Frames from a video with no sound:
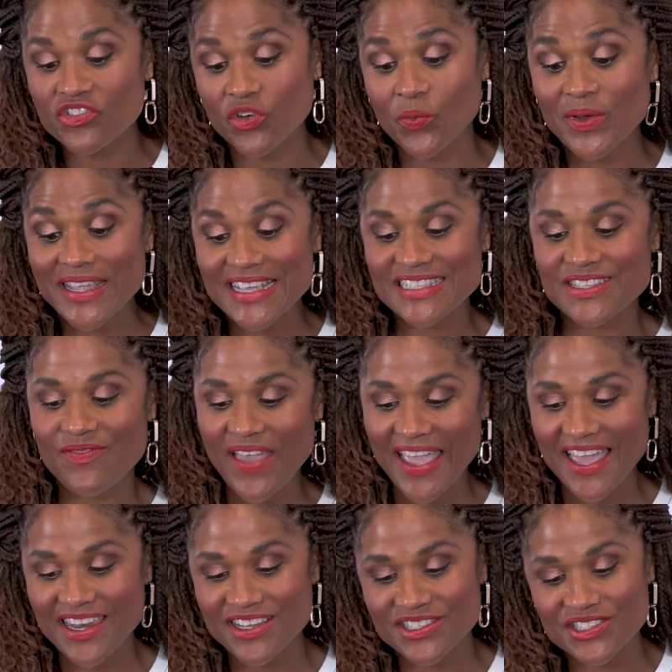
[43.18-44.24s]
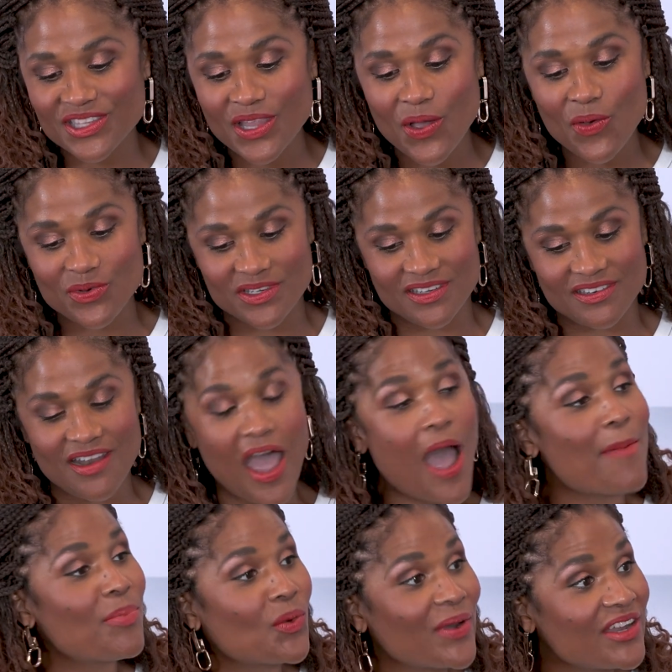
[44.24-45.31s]
Sharese Van Sloten,
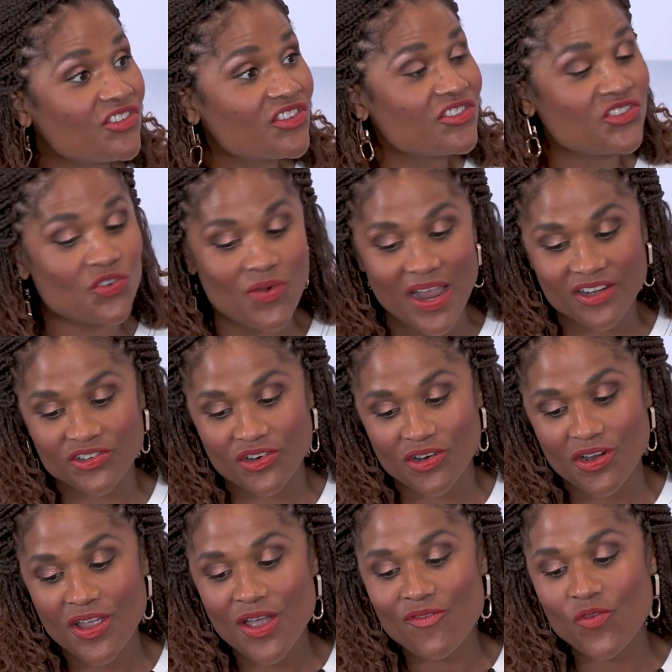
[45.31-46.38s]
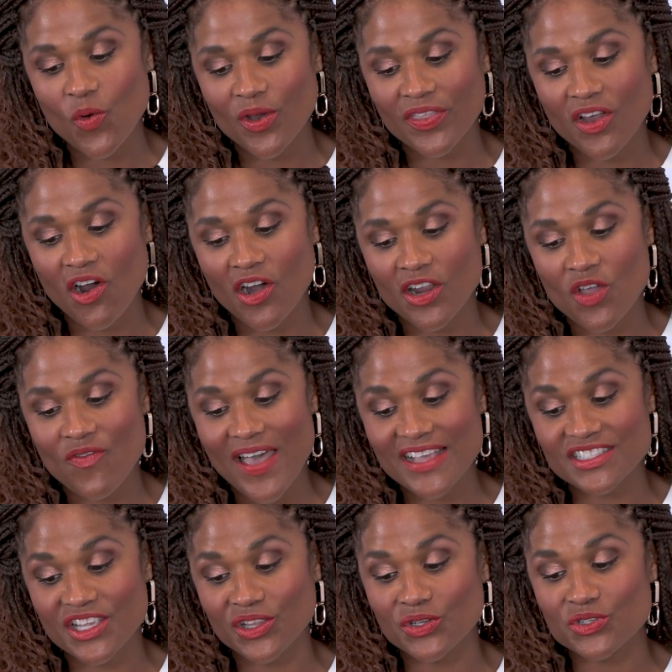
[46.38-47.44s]
Operations Director for the
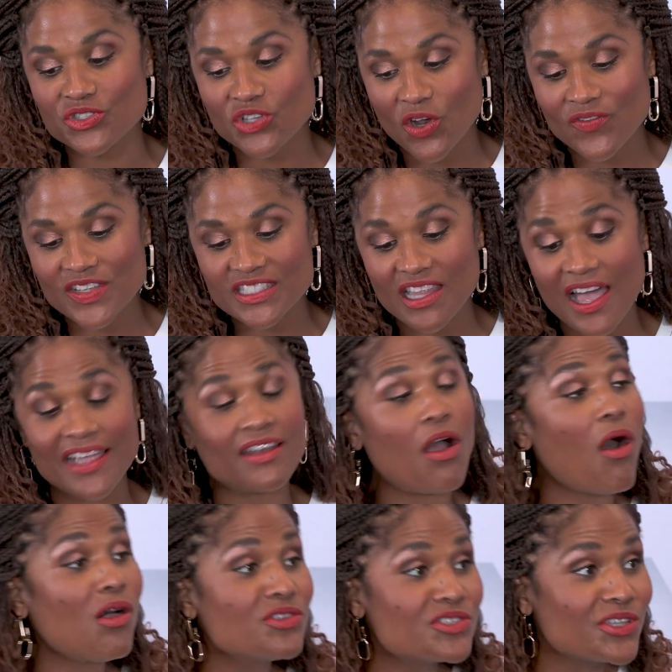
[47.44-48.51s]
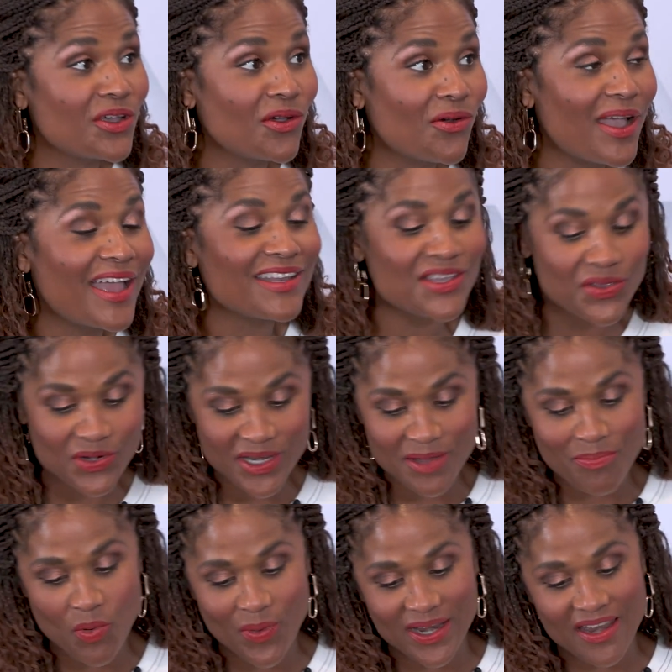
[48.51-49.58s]
Cardiovascular Service Line, also at
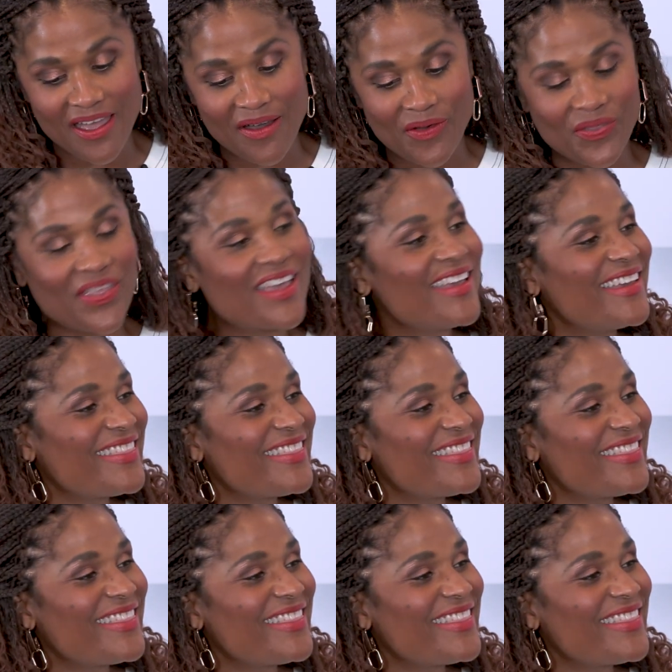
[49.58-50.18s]
UnityPoint Health.